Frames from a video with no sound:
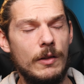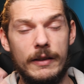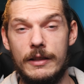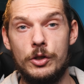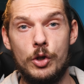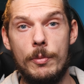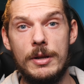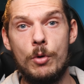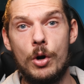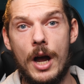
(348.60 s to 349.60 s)
like, there's so
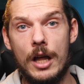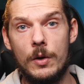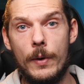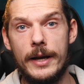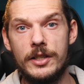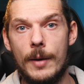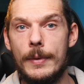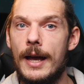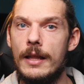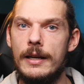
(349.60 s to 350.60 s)
many more colorways
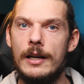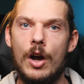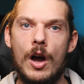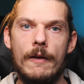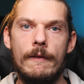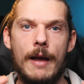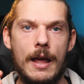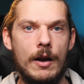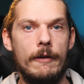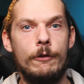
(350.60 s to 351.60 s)
coming out there,
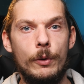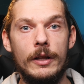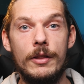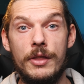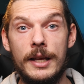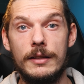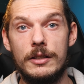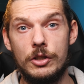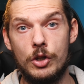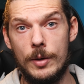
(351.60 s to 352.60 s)
and I really think
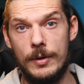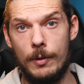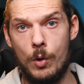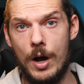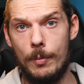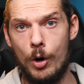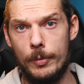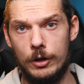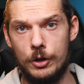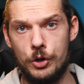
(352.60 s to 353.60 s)
this is going to be a quite
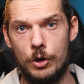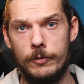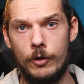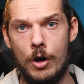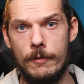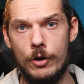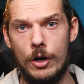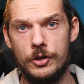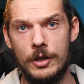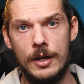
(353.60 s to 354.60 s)
popular shoe for
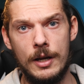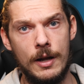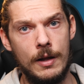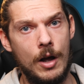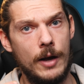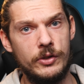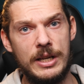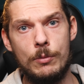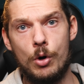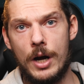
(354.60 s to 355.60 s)
Converse. I've
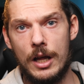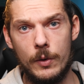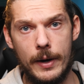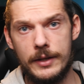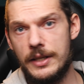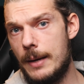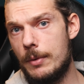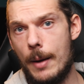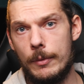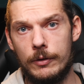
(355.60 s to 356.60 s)
seen more colorways keep
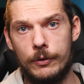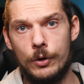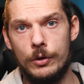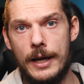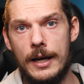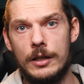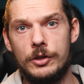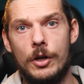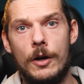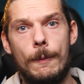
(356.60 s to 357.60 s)
coming through now,
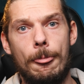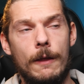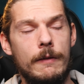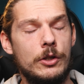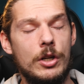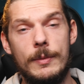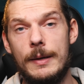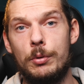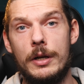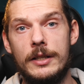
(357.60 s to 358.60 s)
so there's going to
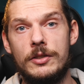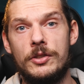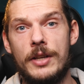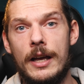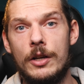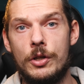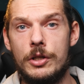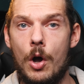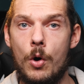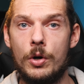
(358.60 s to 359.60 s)
be plenty of sales on
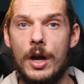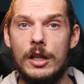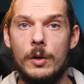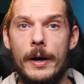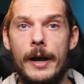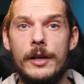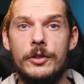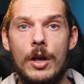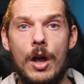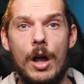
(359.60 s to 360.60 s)
the old
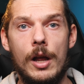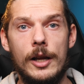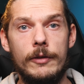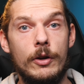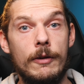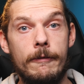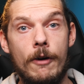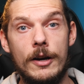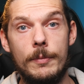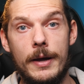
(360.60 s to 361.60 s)
colorways. If you could
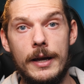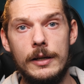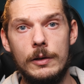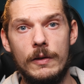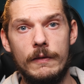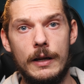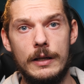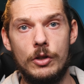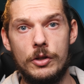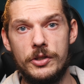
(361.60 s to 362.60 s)
find a pair that
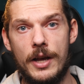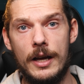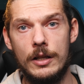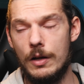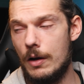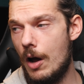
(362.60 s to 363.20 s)
is on sale,